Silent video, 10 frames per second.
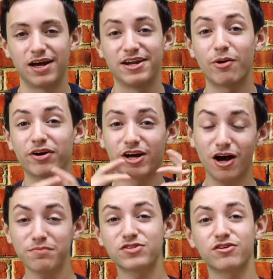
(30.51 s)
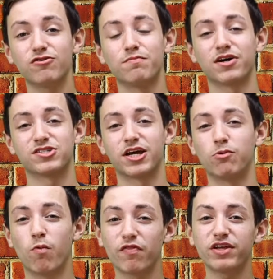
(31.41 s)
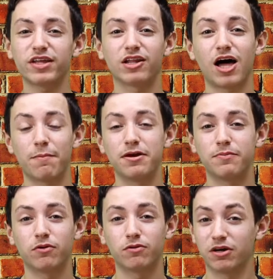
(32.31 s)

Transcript: Now, when it comes to the new Mustang, one thing that a lot of people,